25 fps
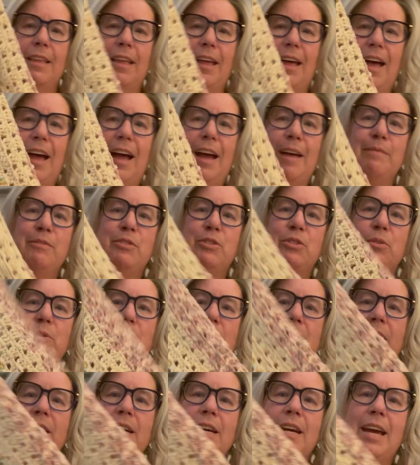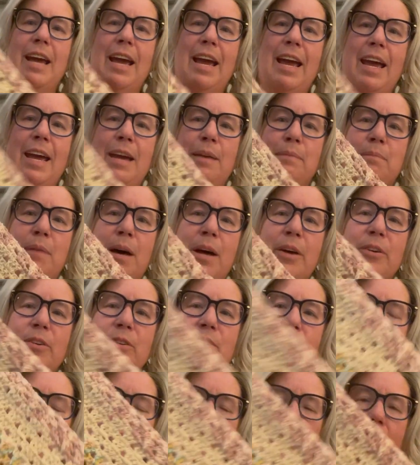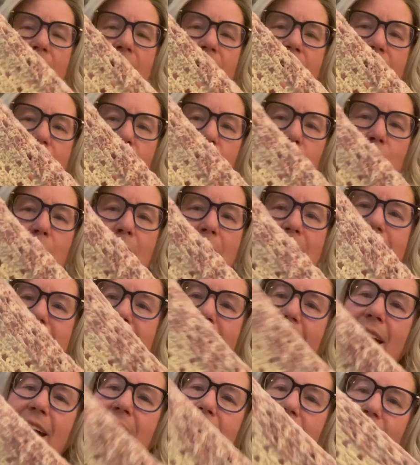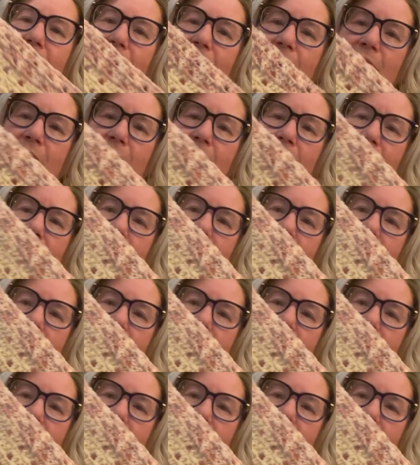I'm doing a modern granny rectangle